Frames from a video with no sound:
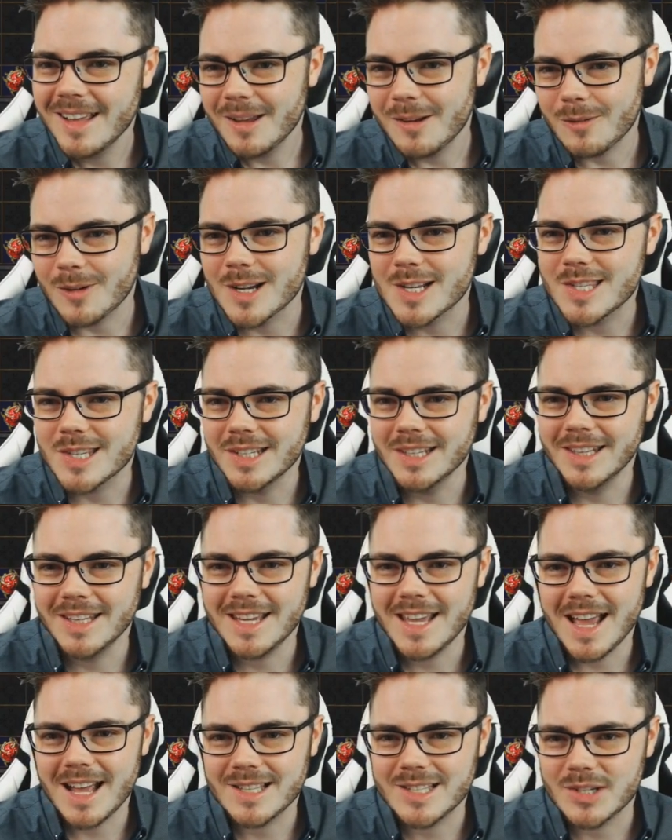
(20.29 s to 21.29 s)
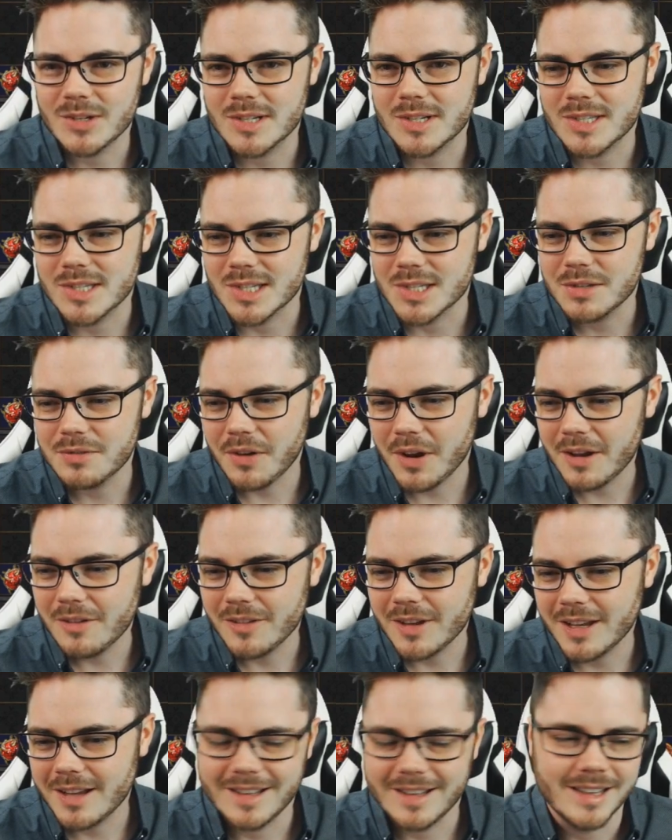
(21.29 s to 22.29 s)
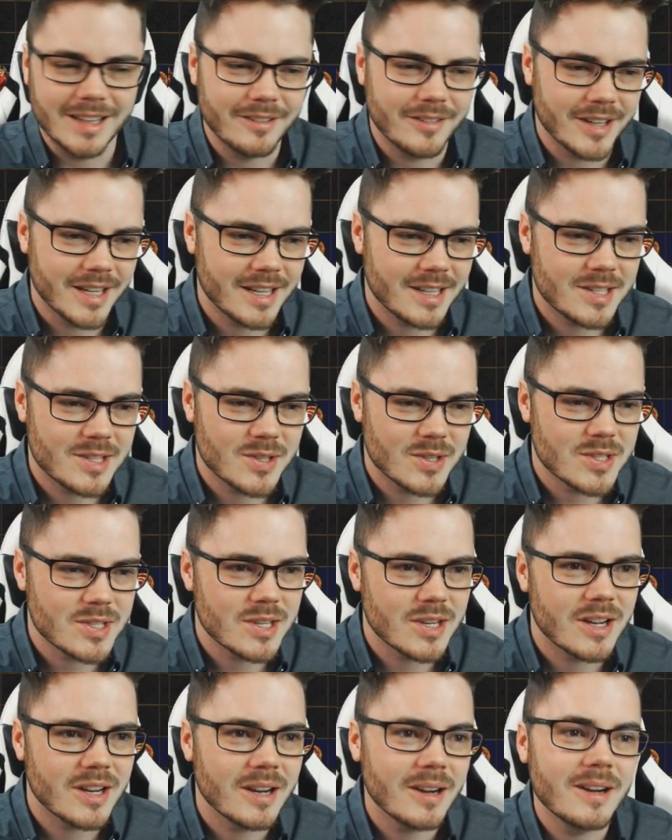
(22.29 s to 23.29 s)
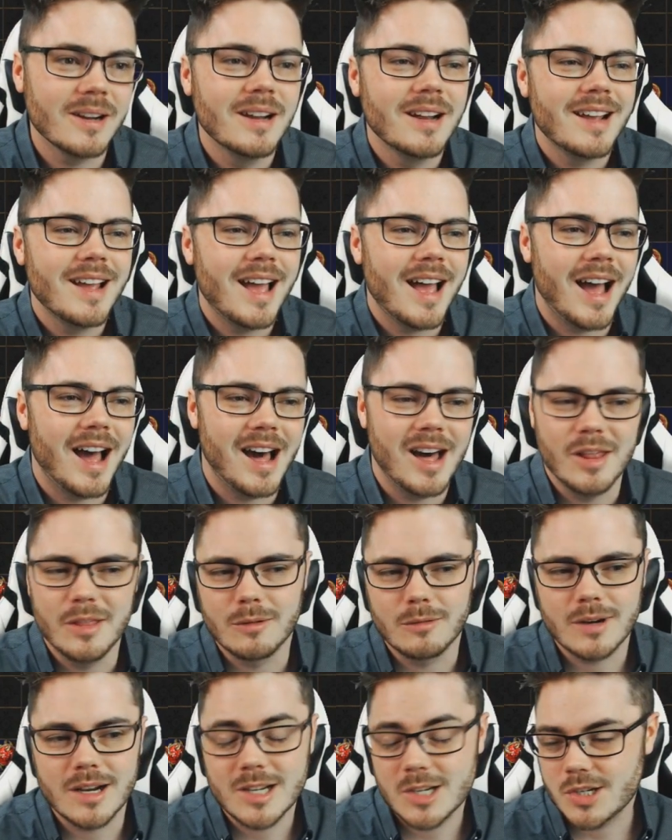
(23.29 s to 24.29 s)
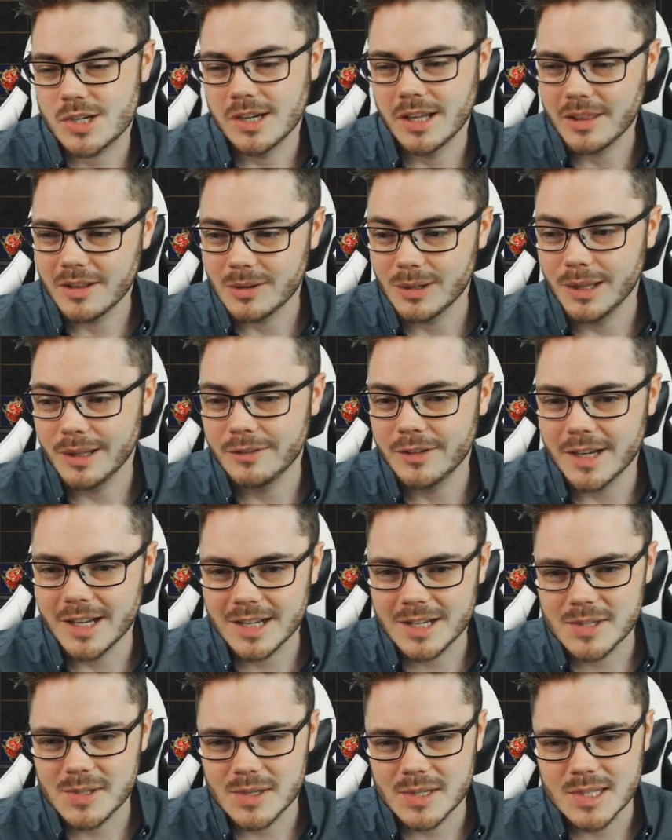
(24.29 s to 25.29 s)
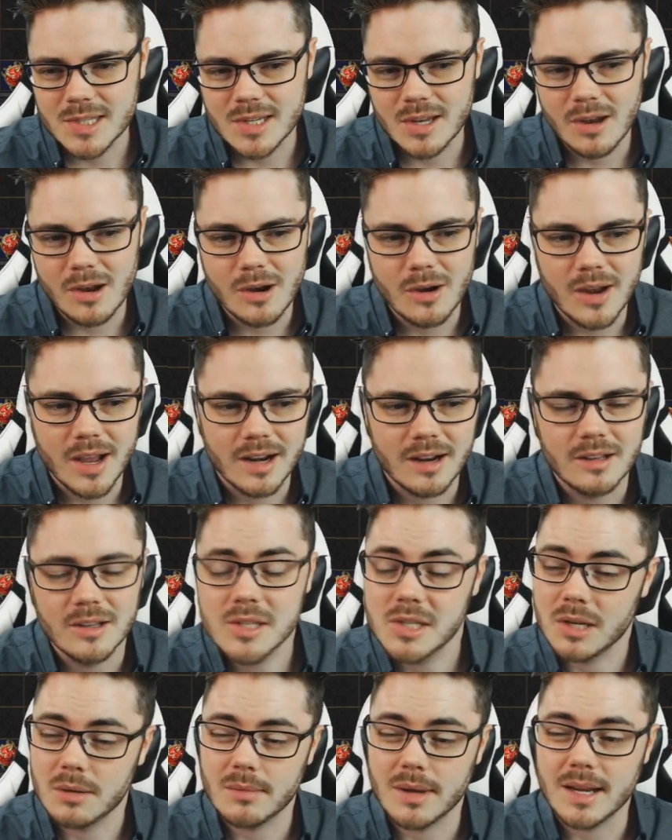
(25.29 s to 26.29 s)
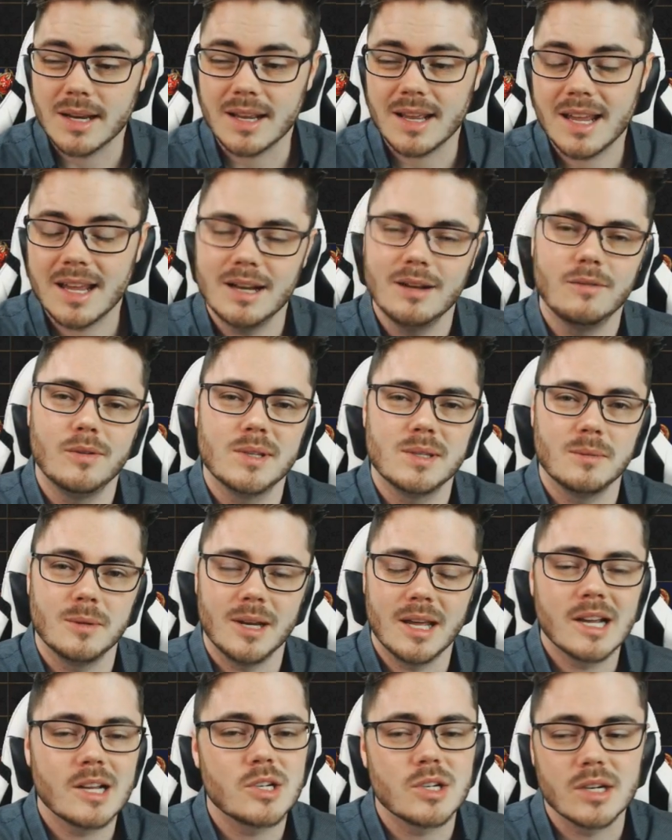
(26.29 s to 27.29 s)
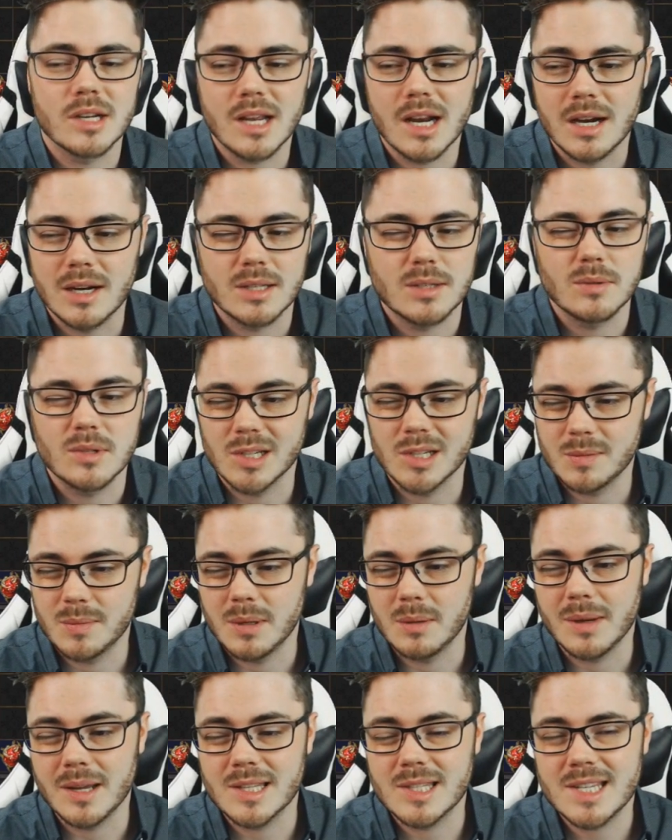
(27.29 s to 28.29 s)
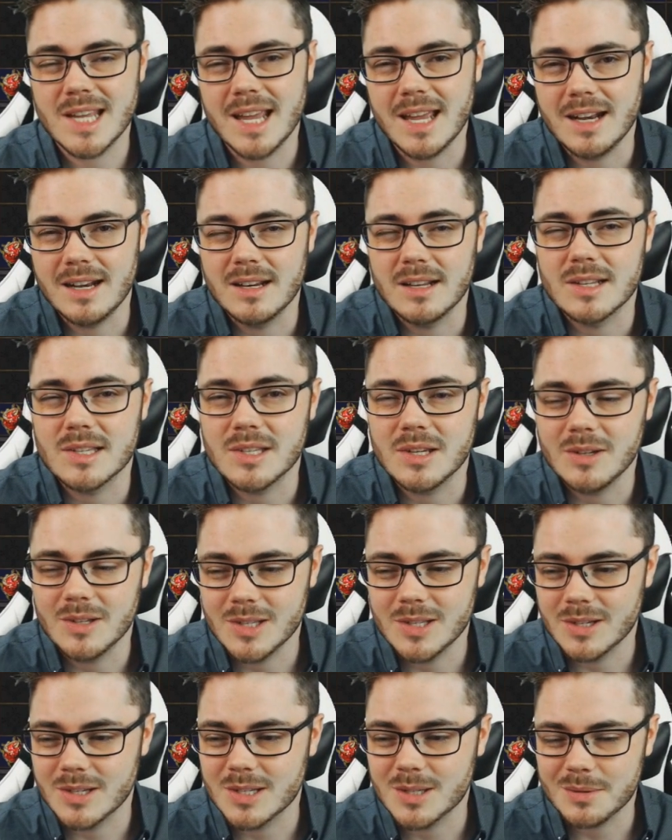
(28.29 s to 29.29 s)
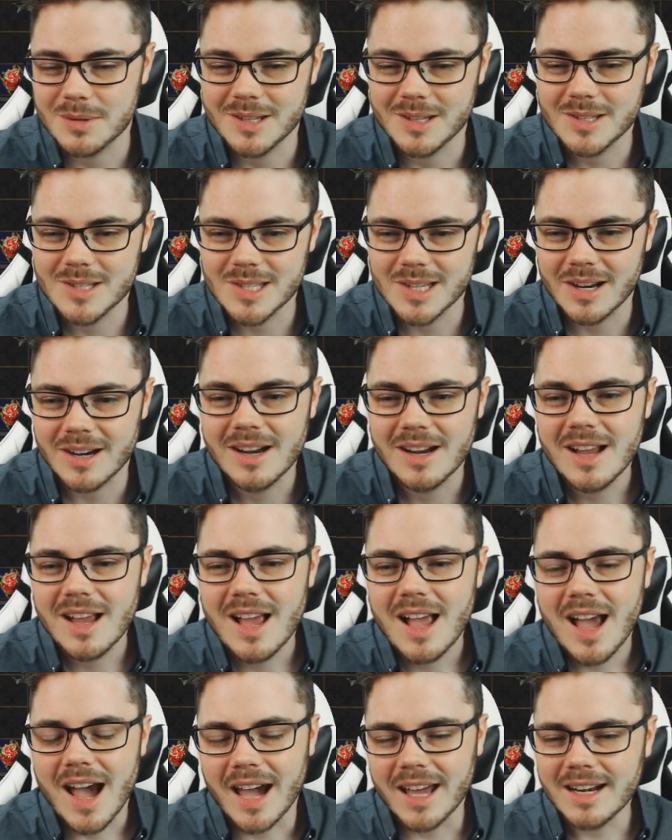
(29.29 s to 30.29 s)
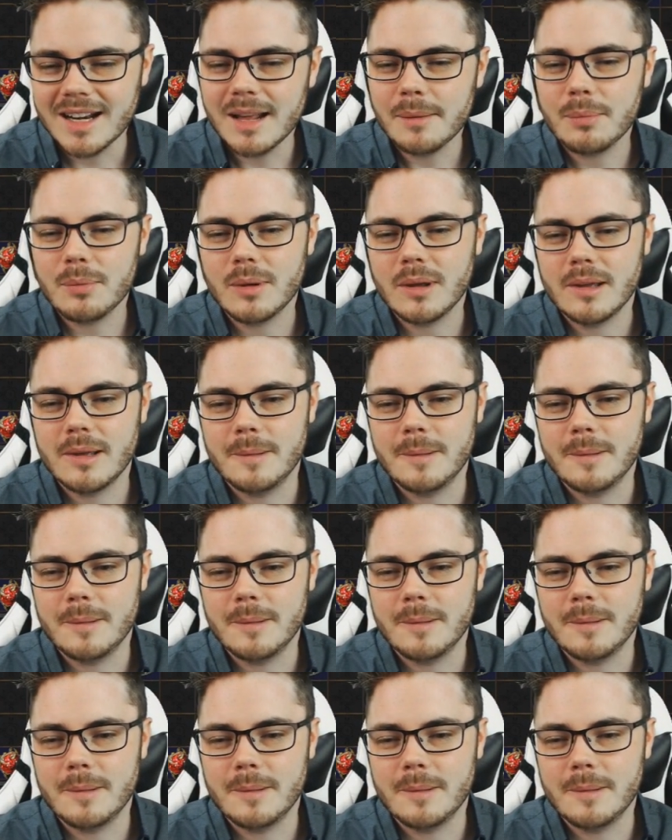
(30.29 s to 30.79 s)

Recently, at Series Disfavor, 11x or so, the Wretch, another 11x or so, and I also made a Hand of Wisdom and Action character, which I spent about 10 exalts on as well. So I ended up